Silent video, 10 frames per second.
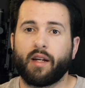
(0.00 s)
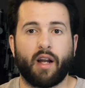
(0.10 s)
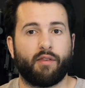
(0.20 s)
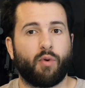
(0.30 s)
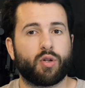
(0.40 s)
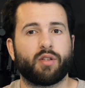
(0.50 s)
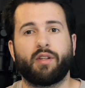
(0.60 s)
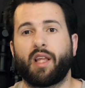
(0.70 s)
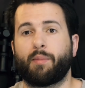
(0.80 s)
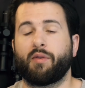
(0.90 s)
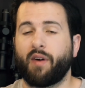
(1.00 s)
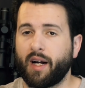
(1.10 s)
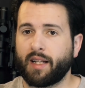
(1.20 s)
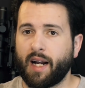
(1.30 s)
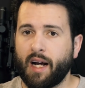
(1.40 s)
Now, fortunately, they
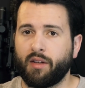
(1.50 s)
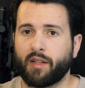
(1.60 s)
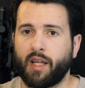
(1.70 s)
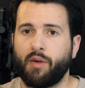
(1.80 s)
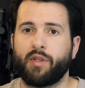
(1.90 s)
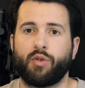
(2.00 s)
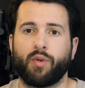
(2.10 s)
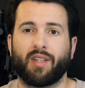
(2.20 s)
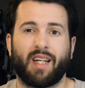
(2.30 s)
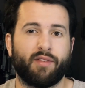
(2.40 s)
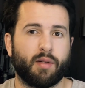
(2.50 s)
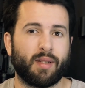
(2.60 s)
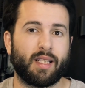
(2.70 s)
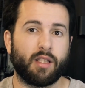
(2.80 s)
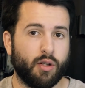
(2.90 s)
provide that Allen key, which you will
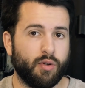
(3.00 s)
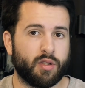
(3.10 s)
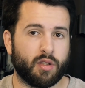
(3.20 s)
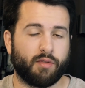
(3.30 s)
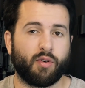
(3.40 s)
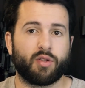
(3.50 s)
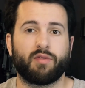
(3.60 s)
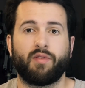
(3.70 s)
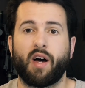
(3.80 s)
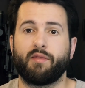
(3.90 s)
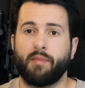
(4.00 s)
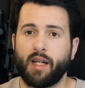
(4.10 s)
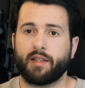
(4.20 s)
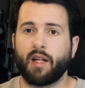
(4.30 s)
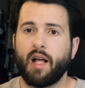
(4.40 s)
inevitably lose in the first 5
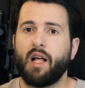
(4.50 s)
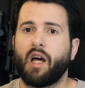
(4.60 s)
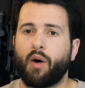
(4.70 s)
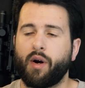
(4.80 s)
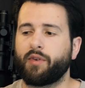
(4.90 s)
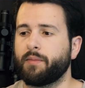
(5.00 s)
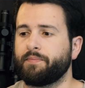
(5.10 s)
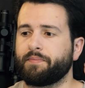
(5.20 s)
minutes. However,